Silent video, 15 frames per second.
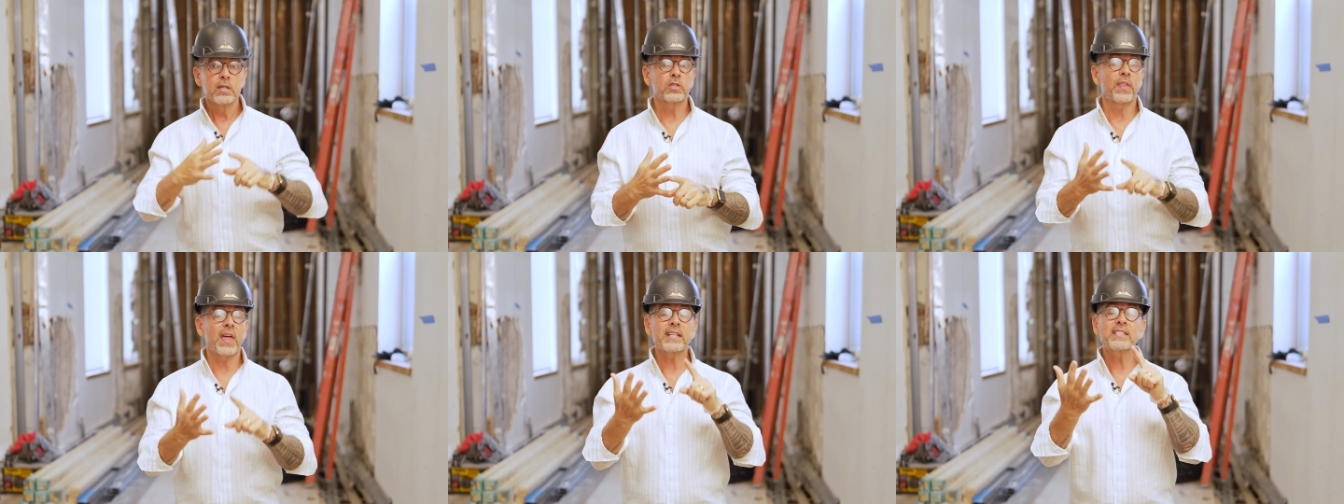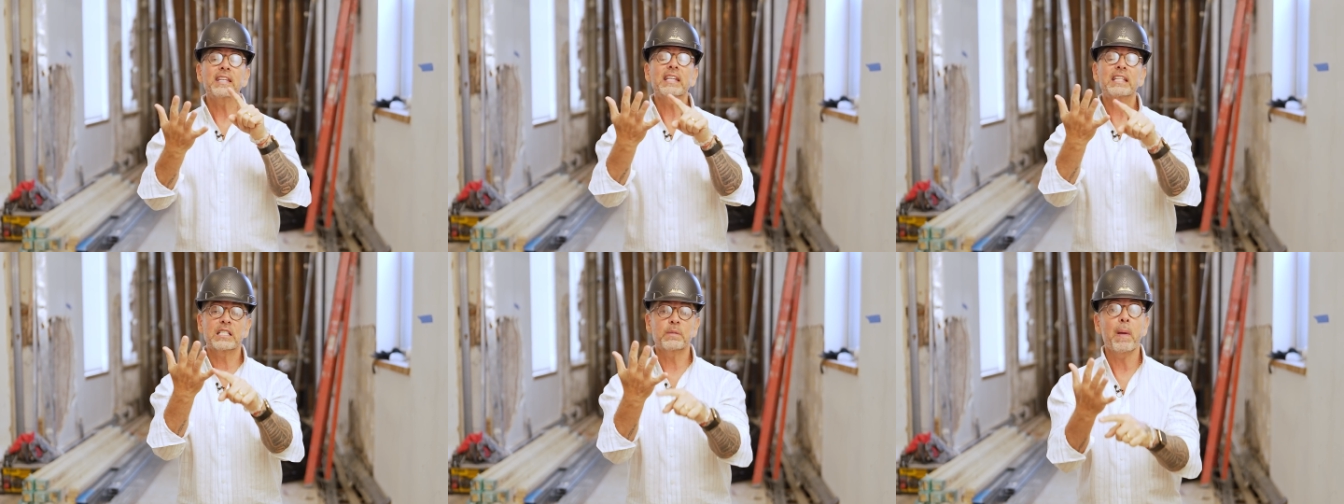So that's an
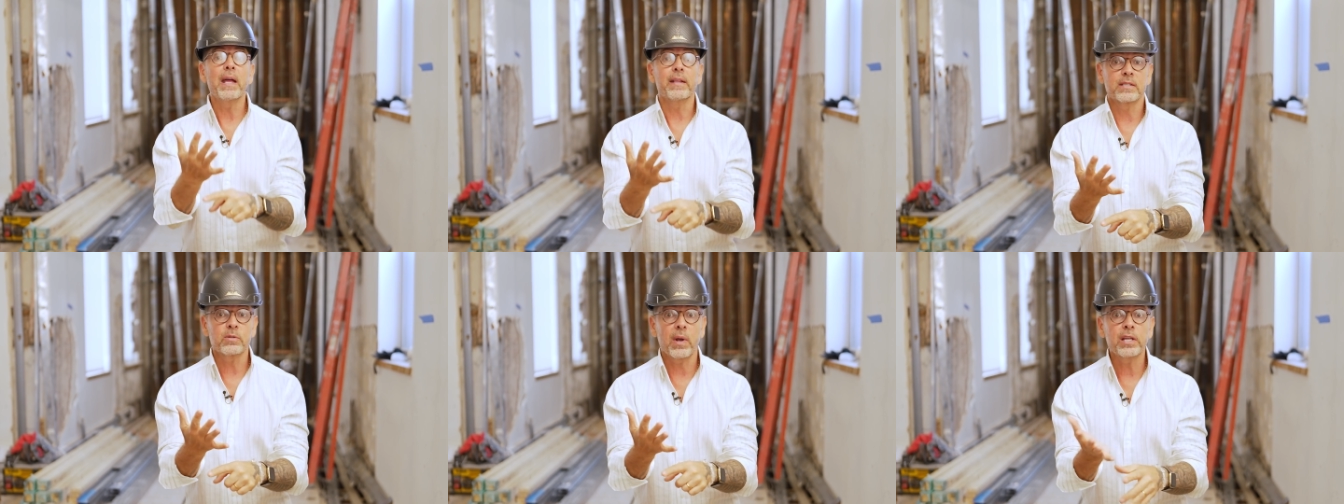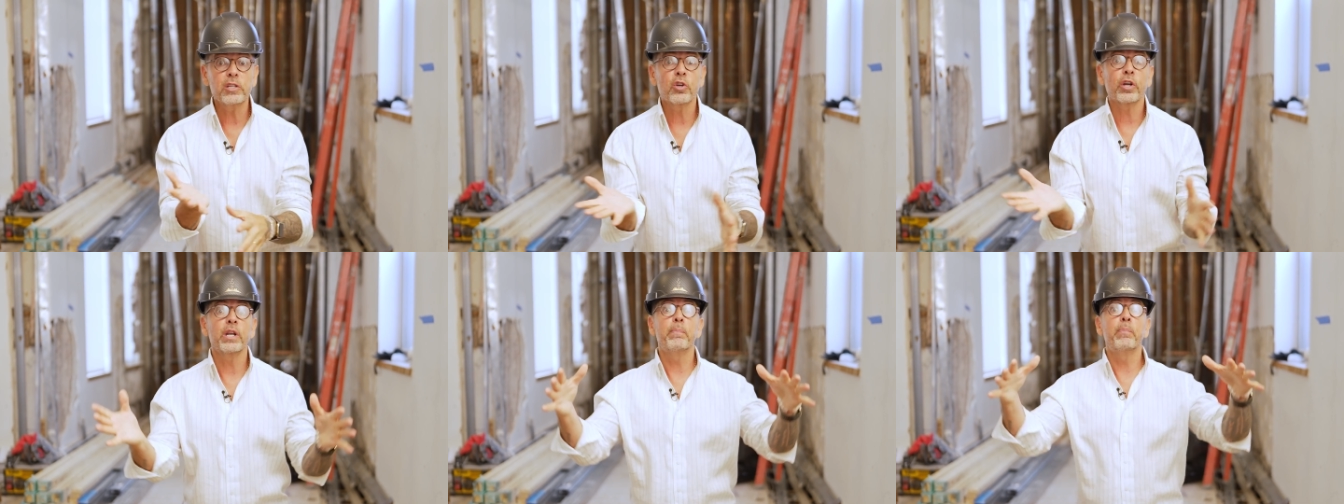expense, right?
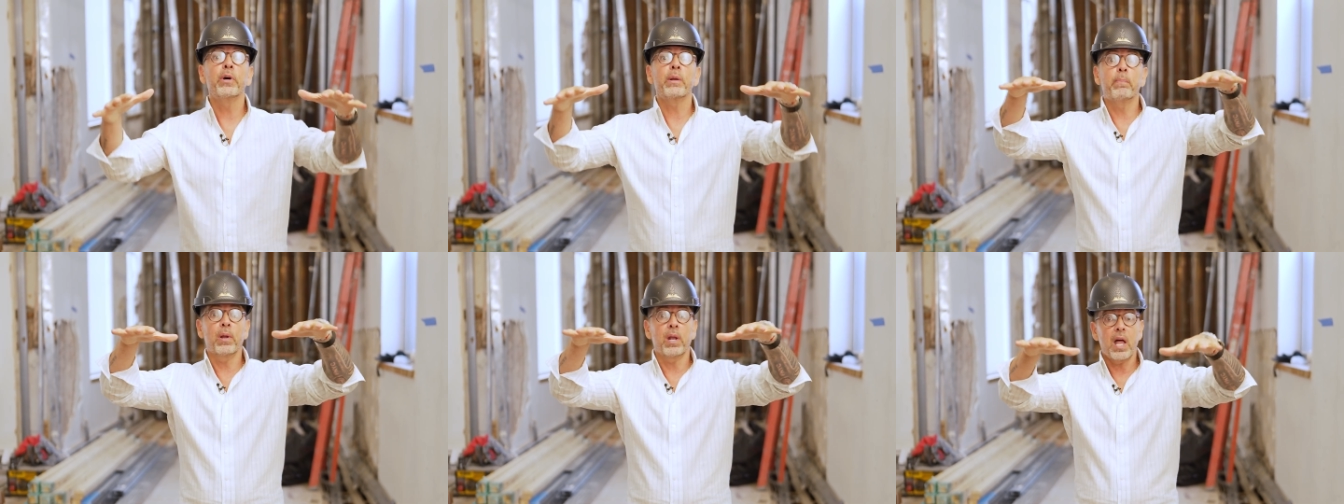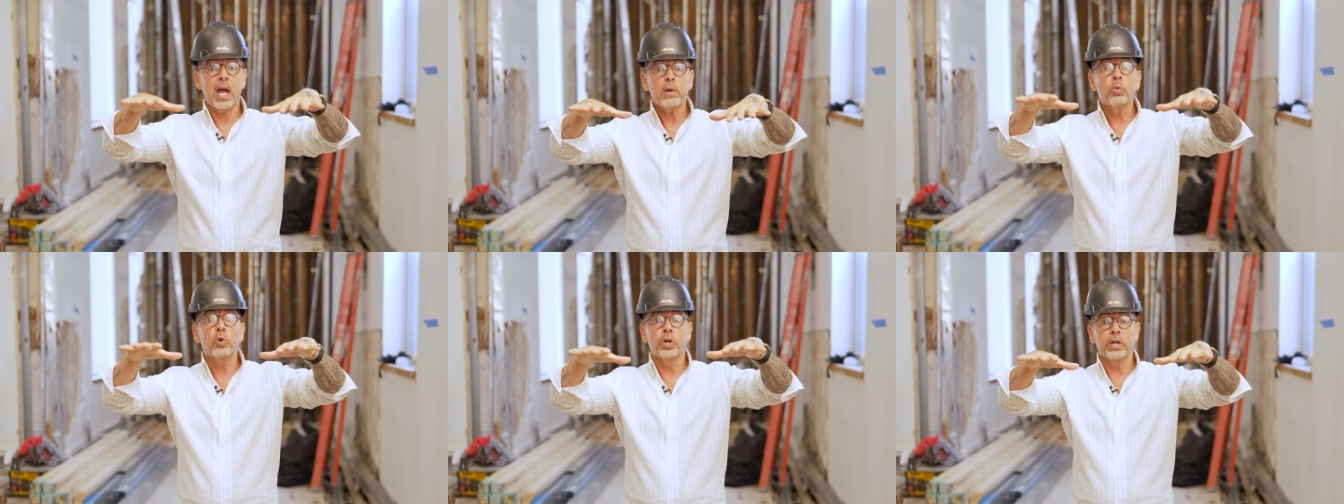You're going to put a
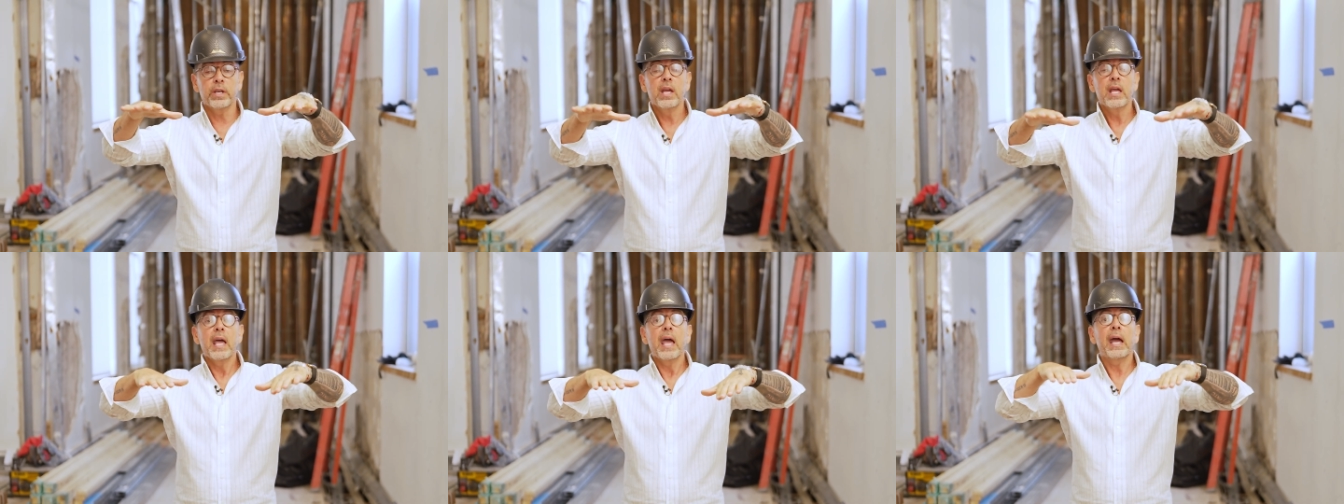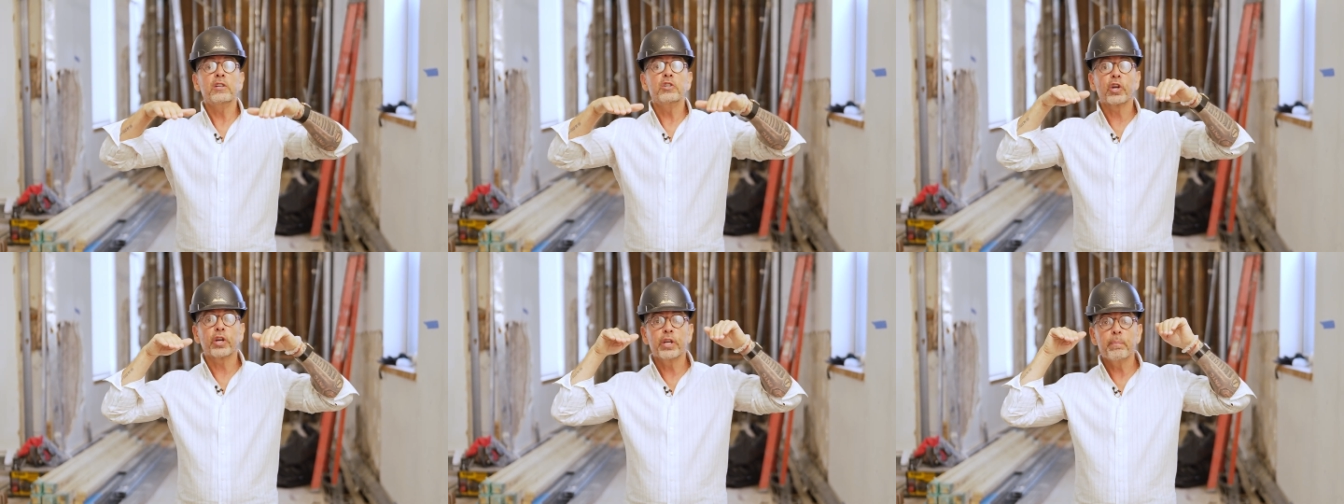plywood and
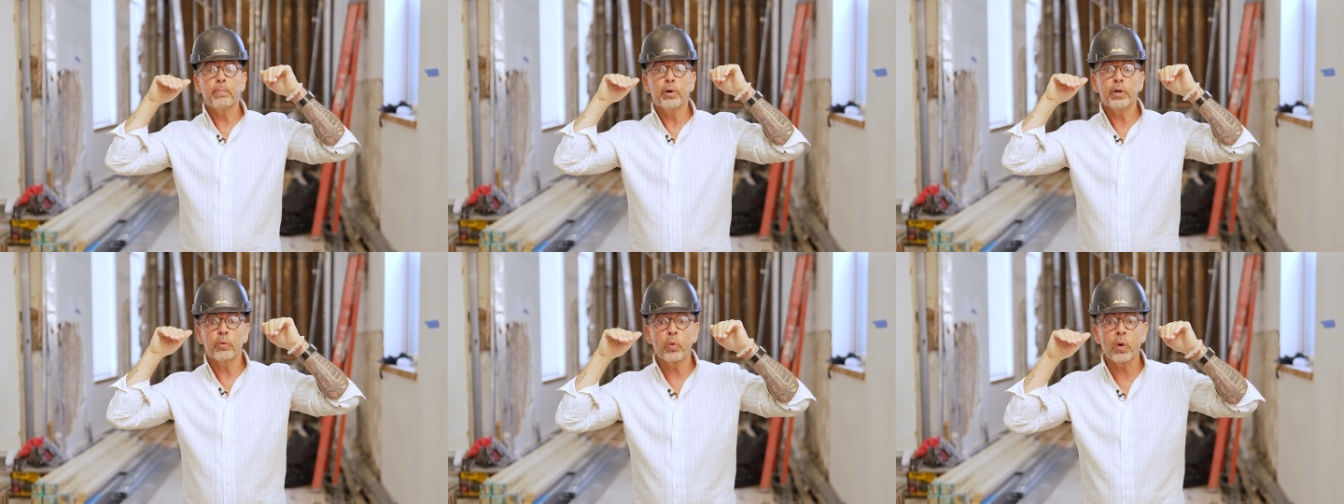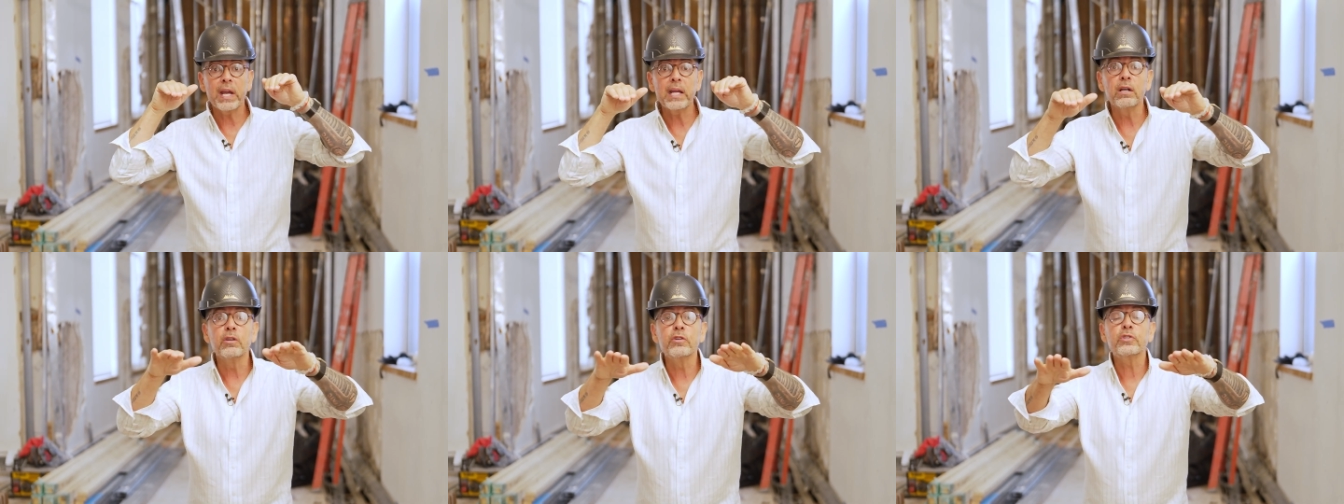you're going to put
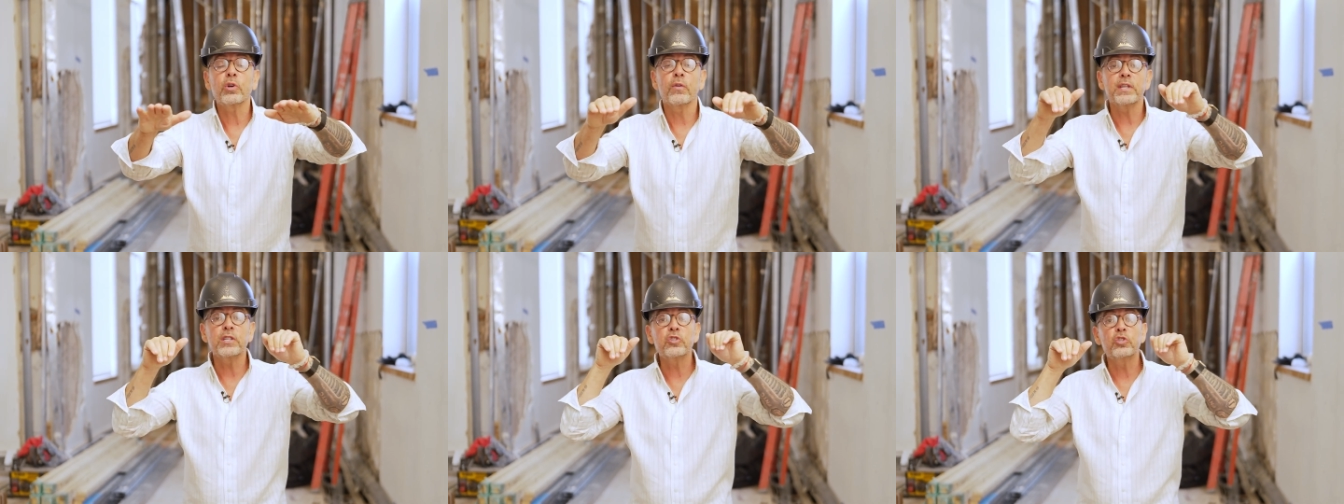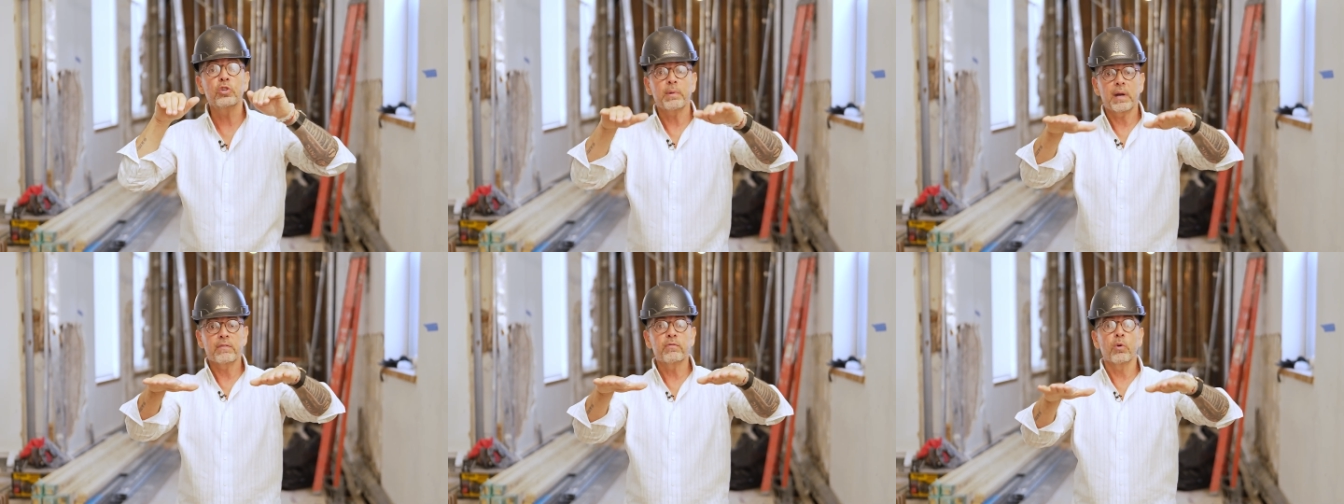rails or these two
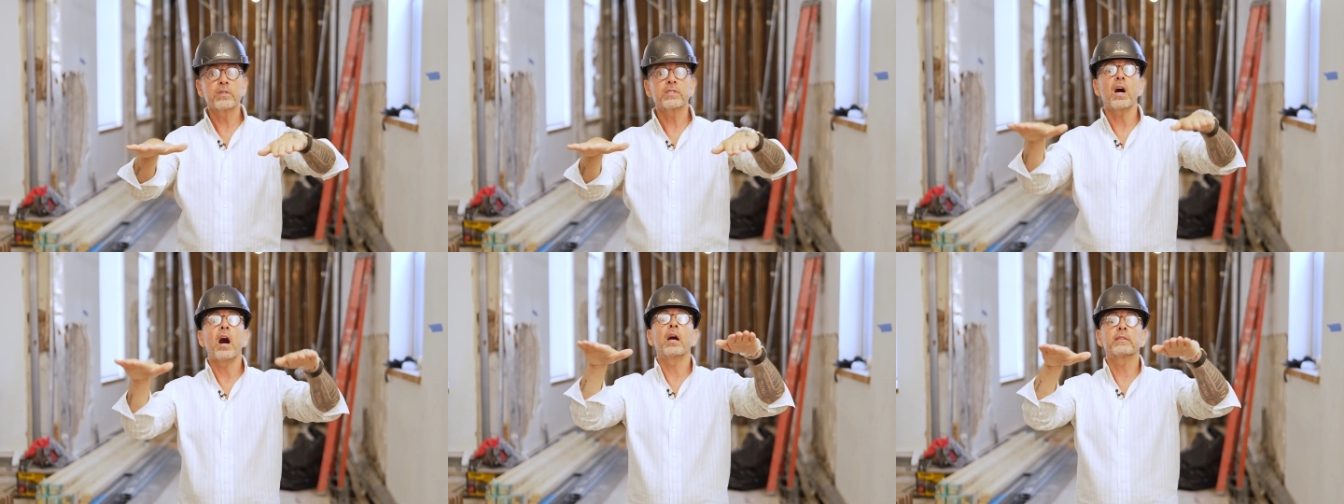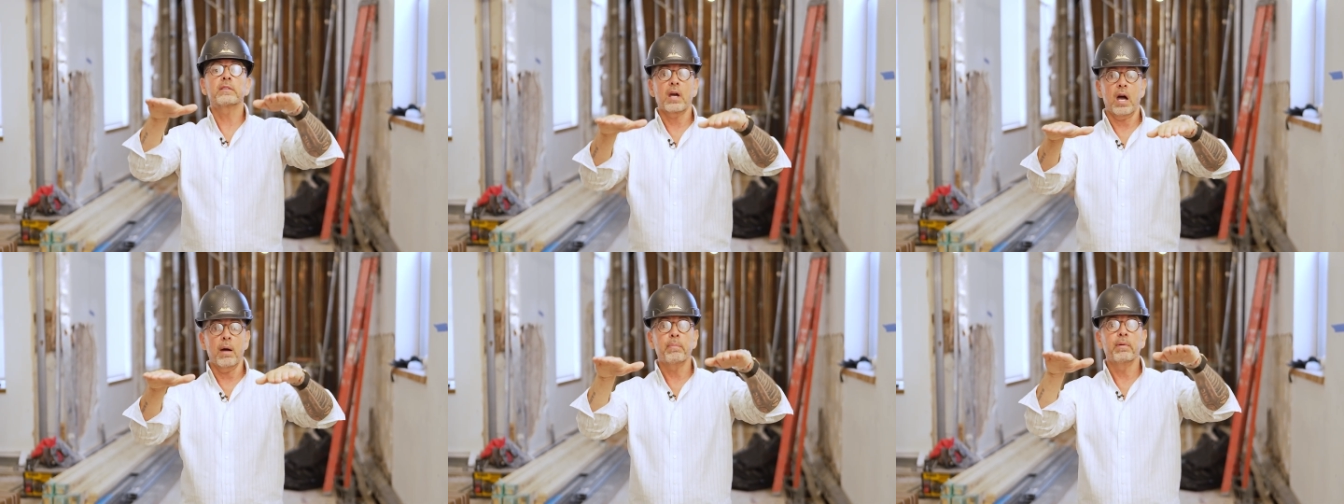by fours on
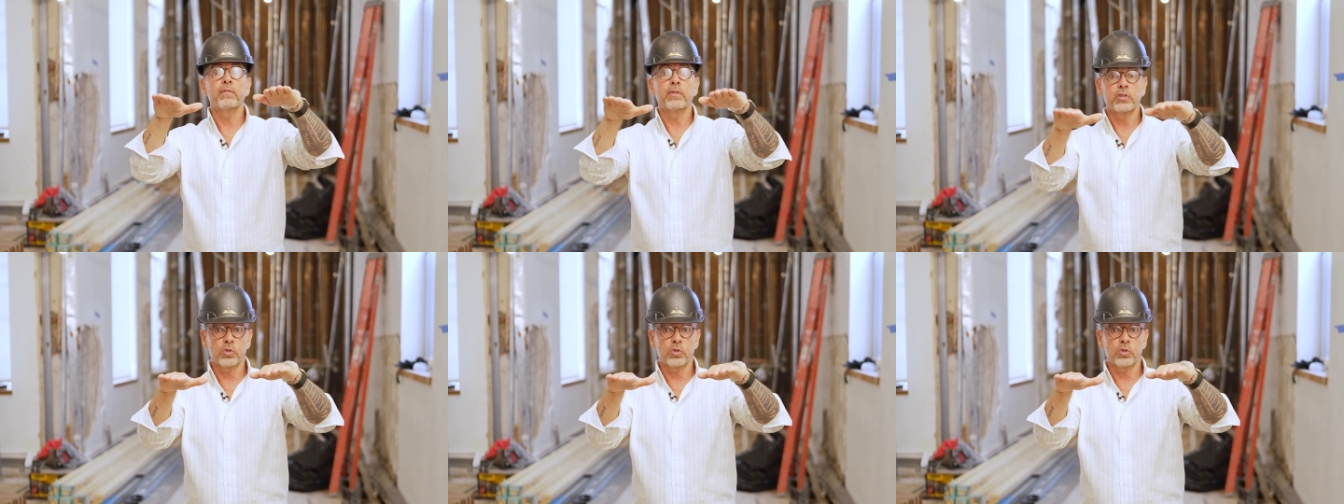top of the